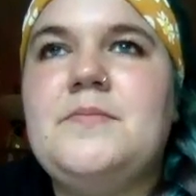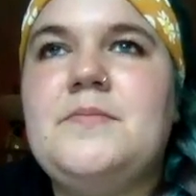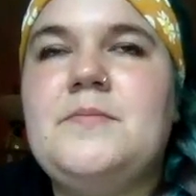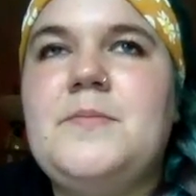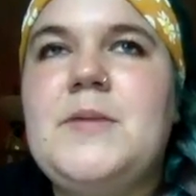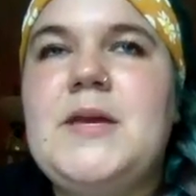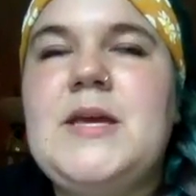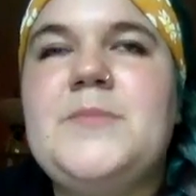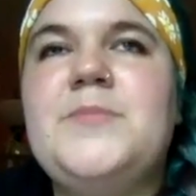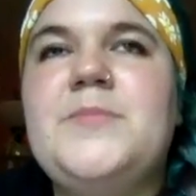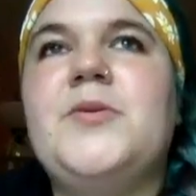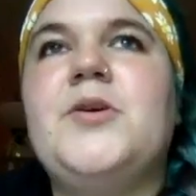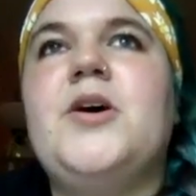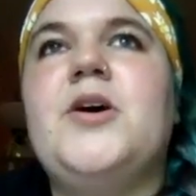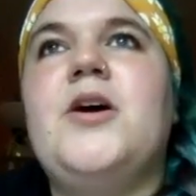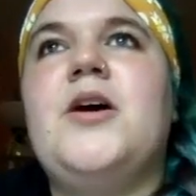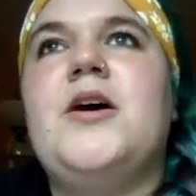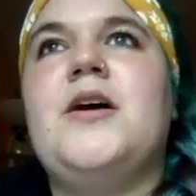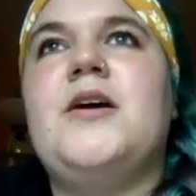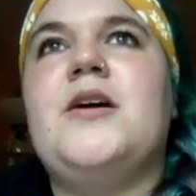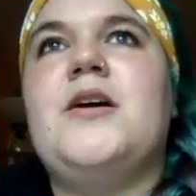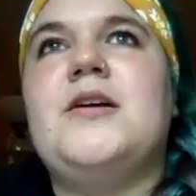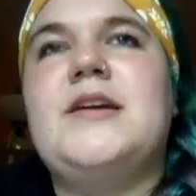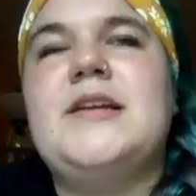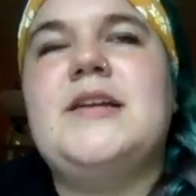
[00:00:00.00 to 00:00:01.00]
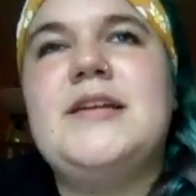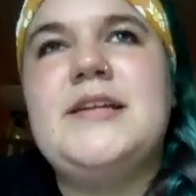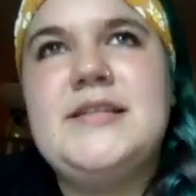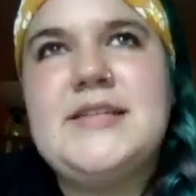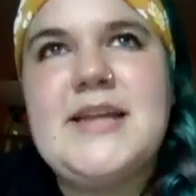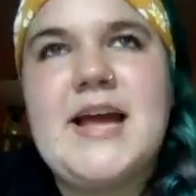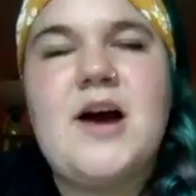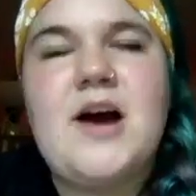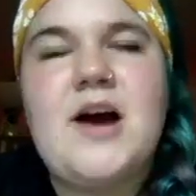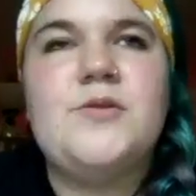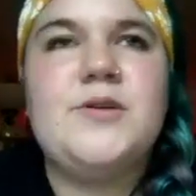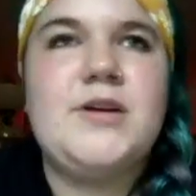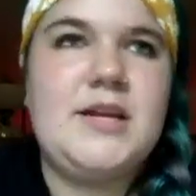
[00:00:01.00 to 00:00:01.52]
people are
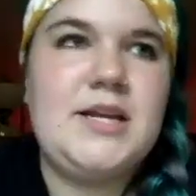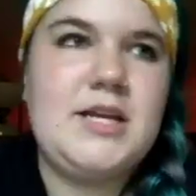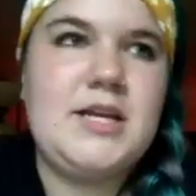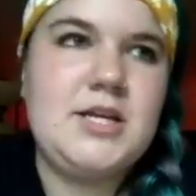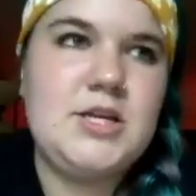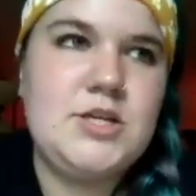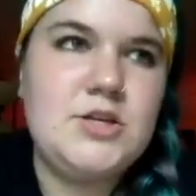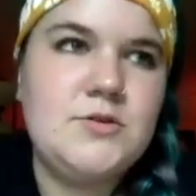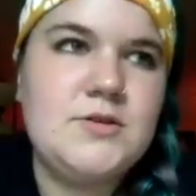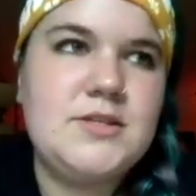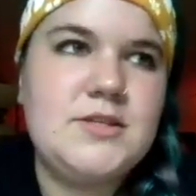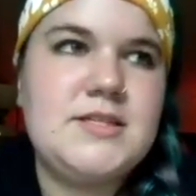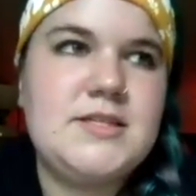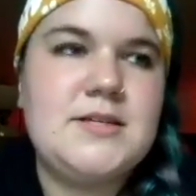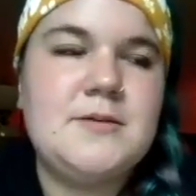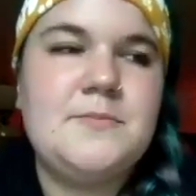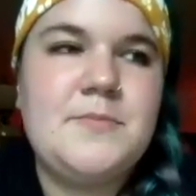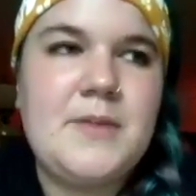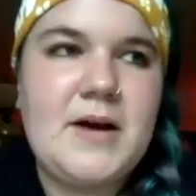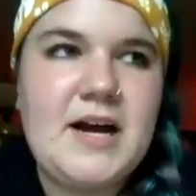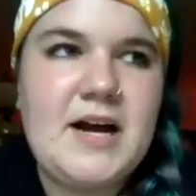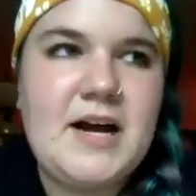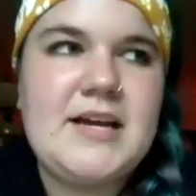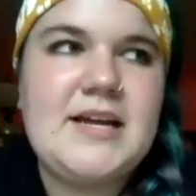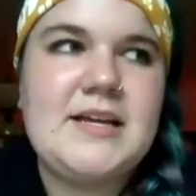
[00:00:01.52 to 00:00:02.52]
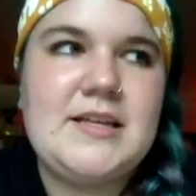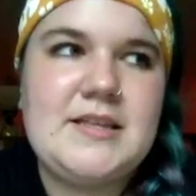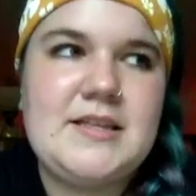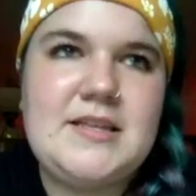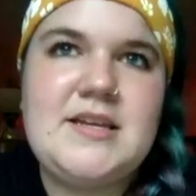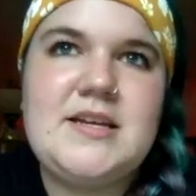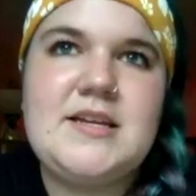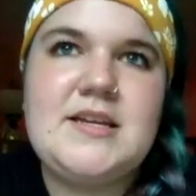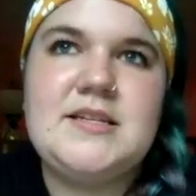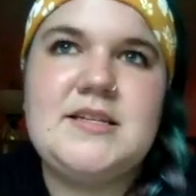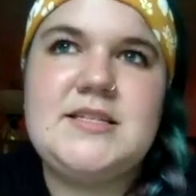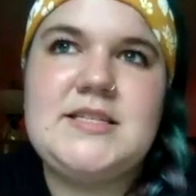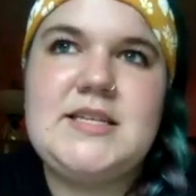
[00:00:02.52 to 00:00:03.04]
now getting used to buying
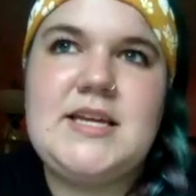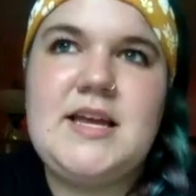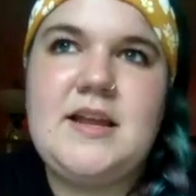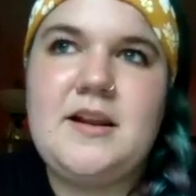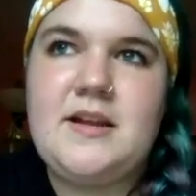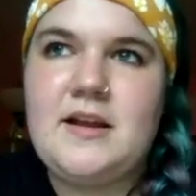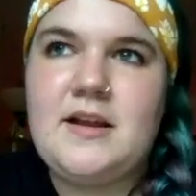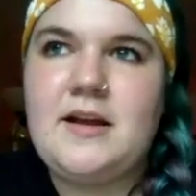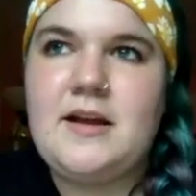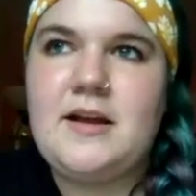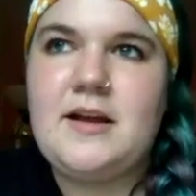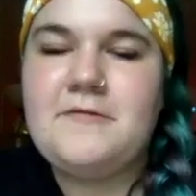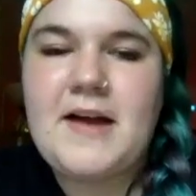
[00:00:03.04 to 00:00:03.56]
things in a